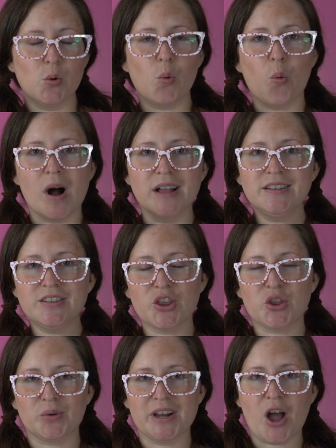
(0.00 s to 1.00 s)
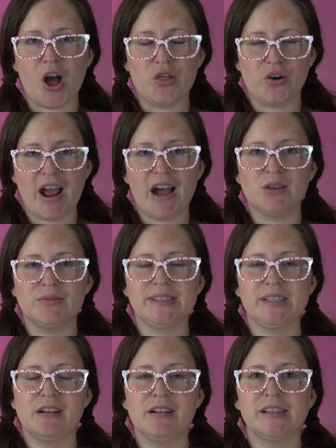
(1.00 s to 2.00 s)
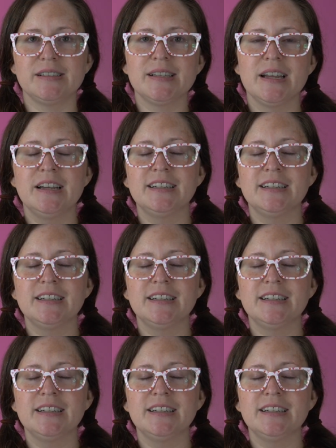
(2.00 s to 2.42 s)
1 to 3 other adversaries,